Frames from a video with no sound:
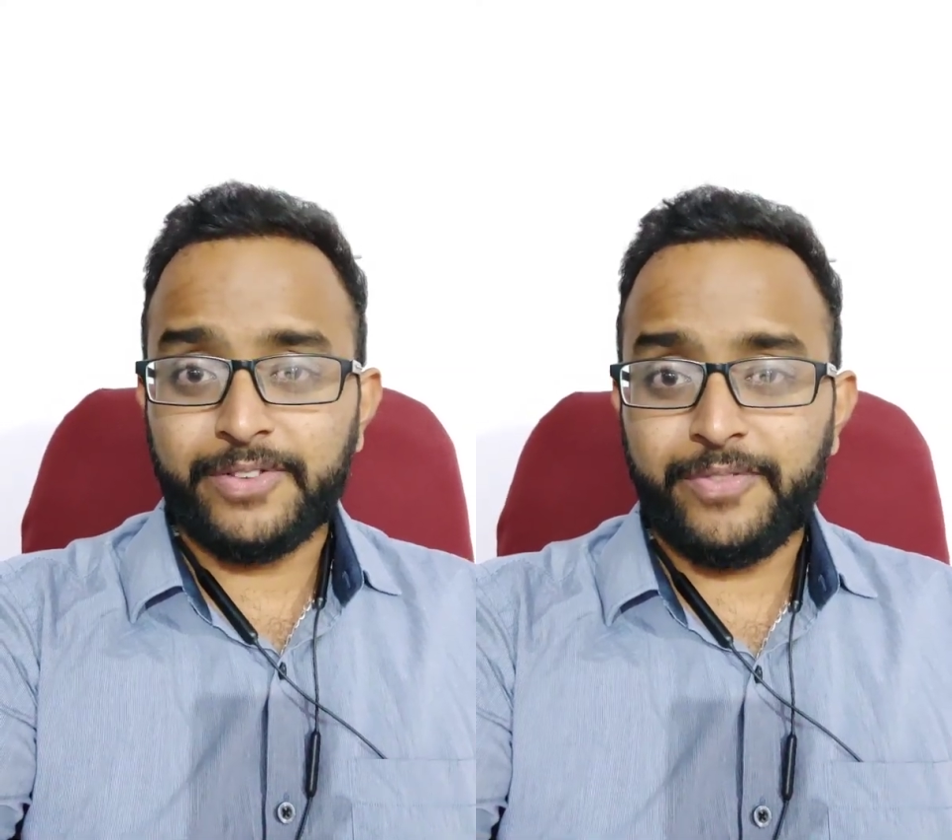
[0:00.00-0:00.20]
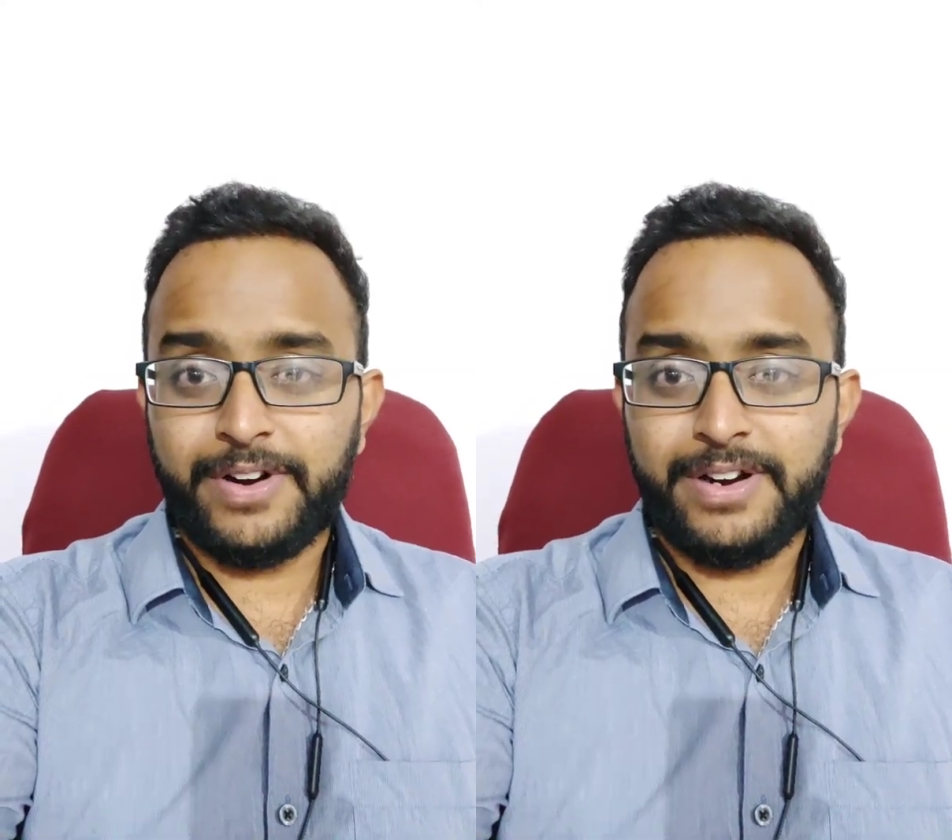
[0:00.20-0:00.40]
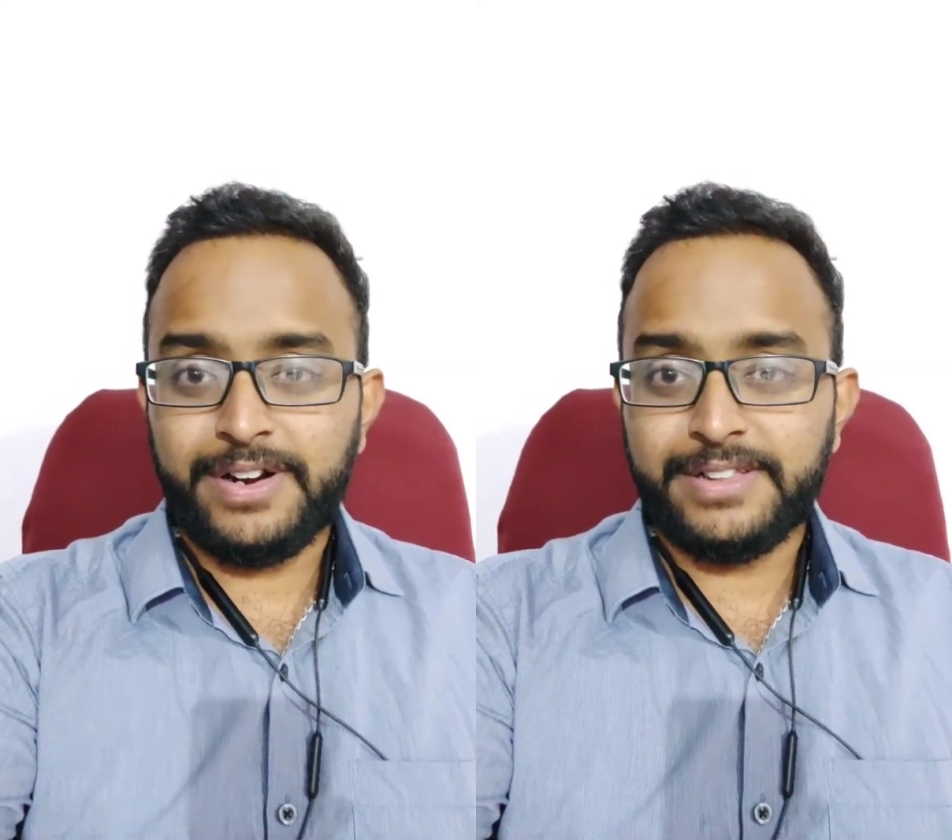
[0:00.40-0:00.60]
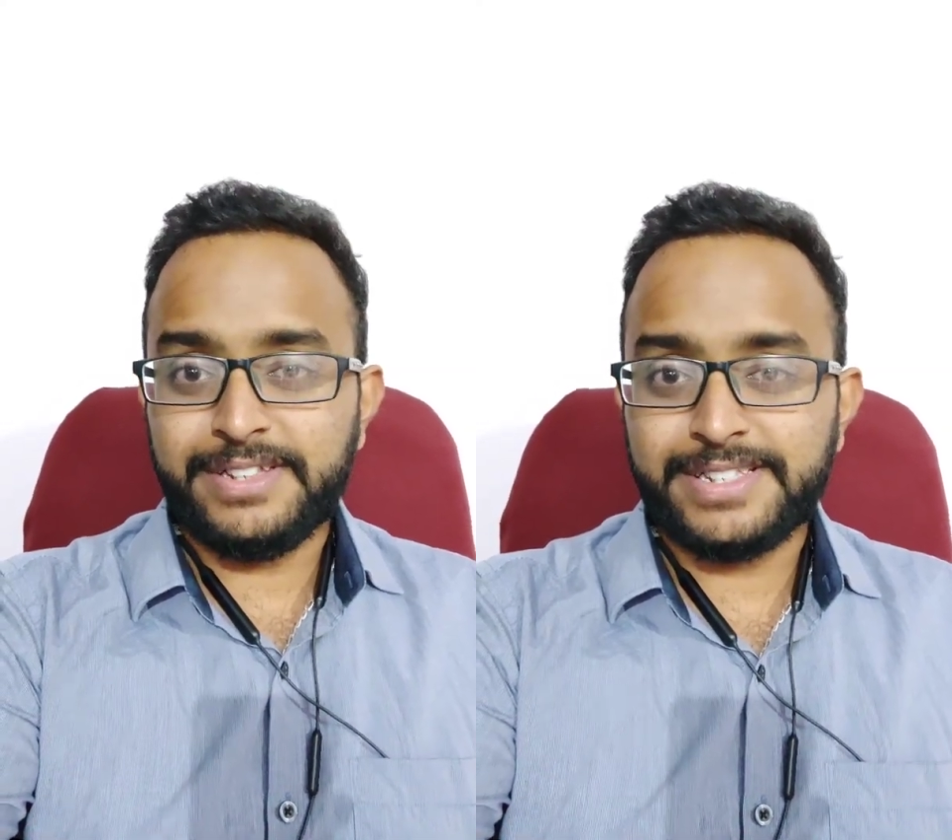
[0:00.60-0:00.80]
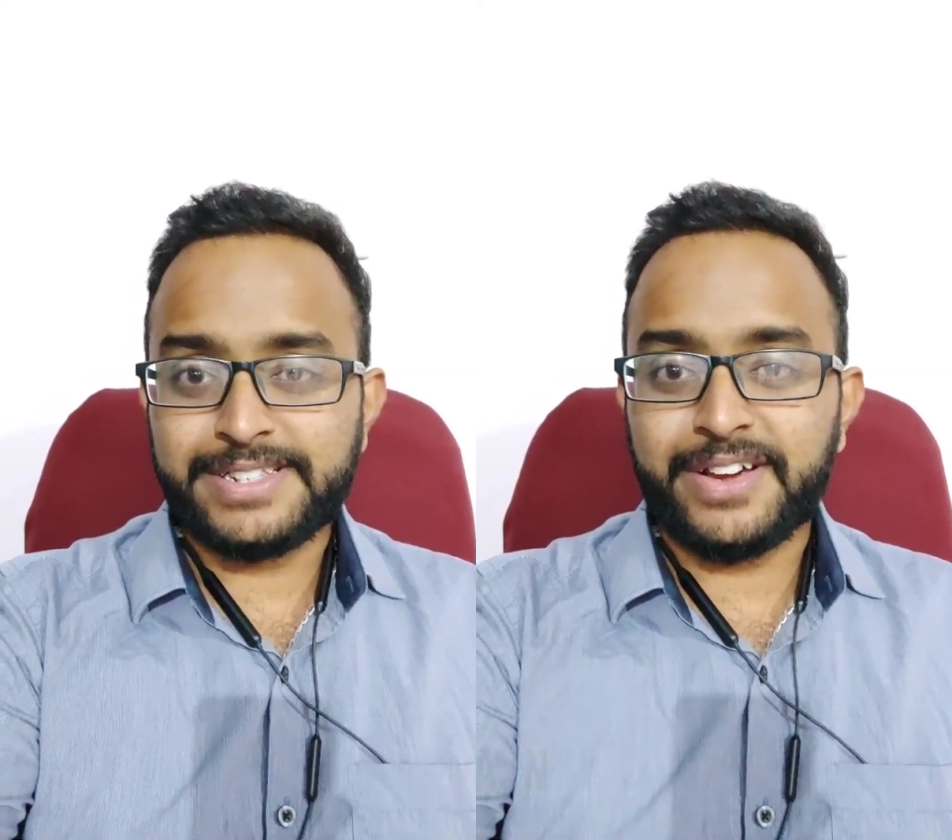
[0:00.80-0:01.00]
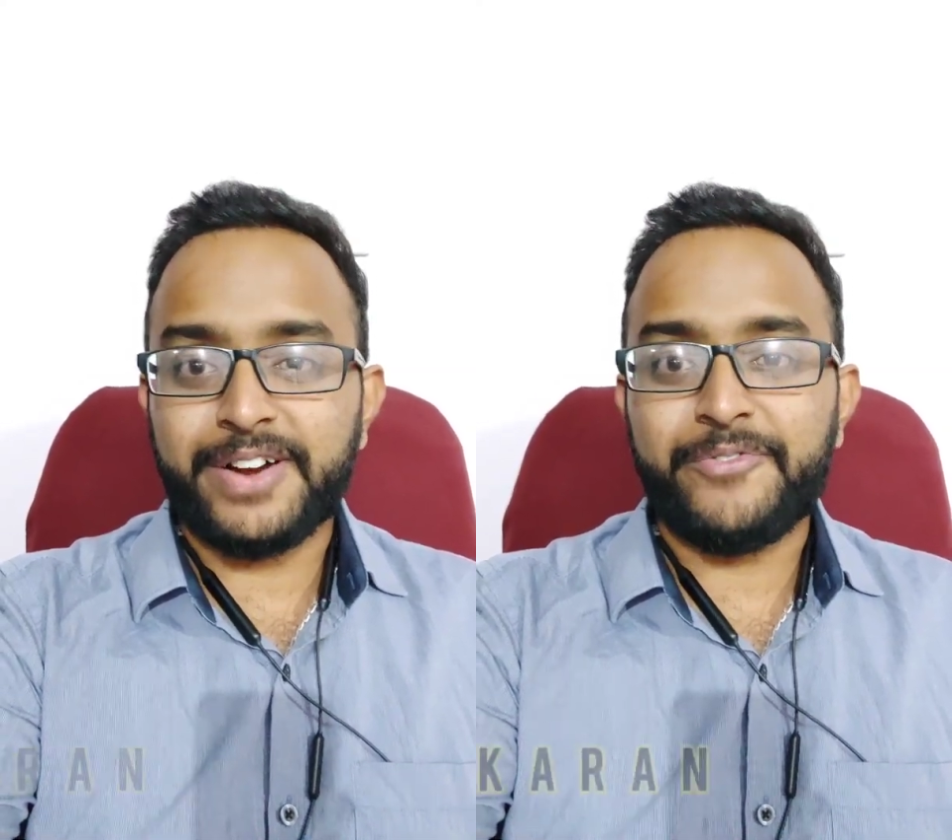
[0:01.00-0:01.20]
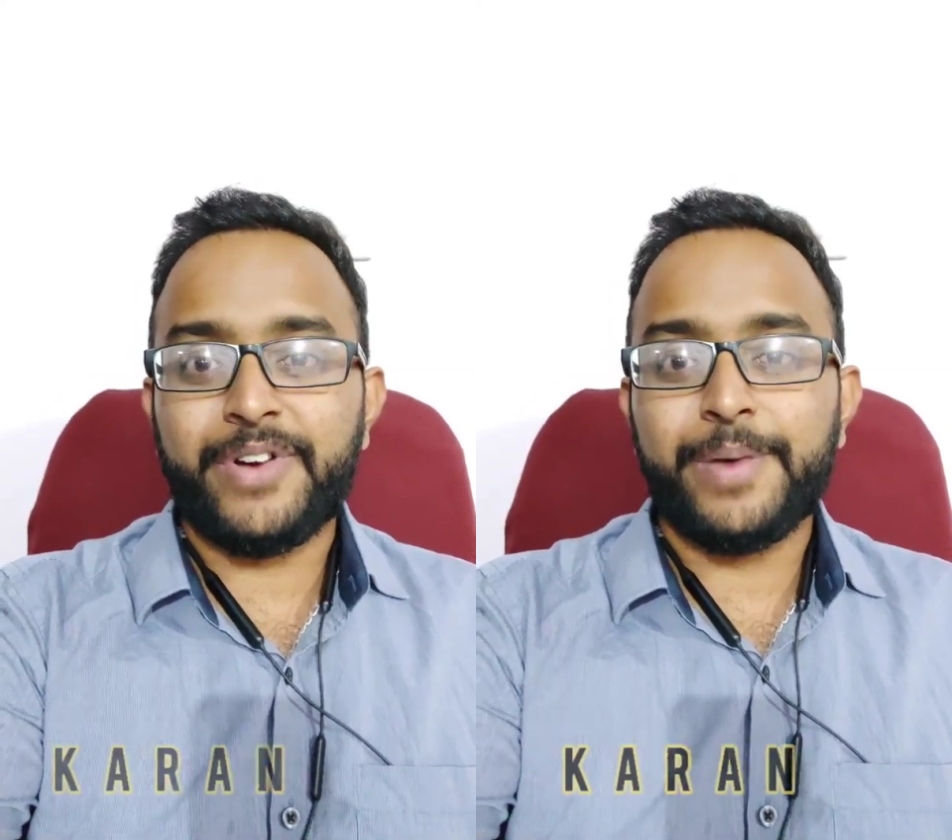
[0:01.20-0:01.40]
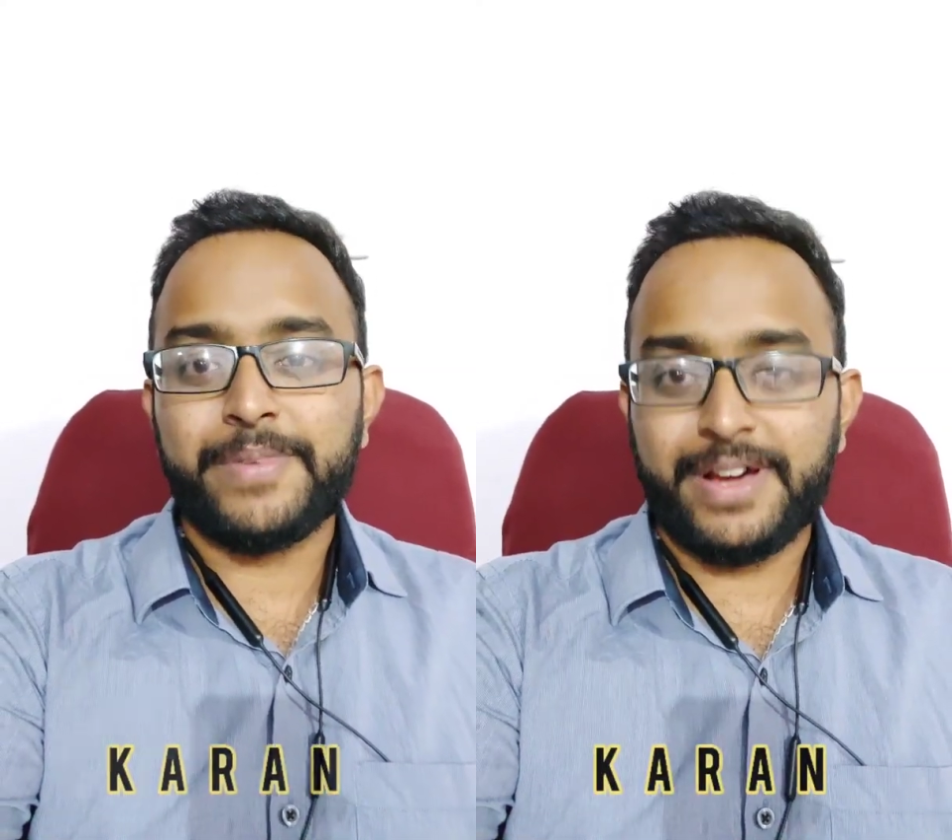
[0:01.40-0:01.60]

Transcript: the world, this is Karan from